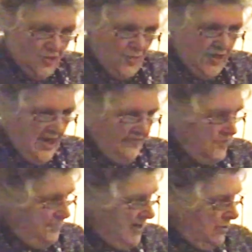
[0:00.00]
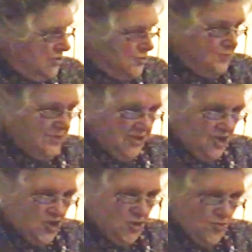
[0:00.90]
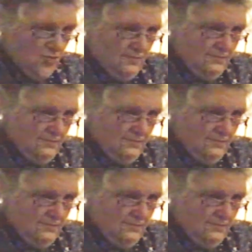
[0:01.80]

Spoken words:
and we have the power to punish you.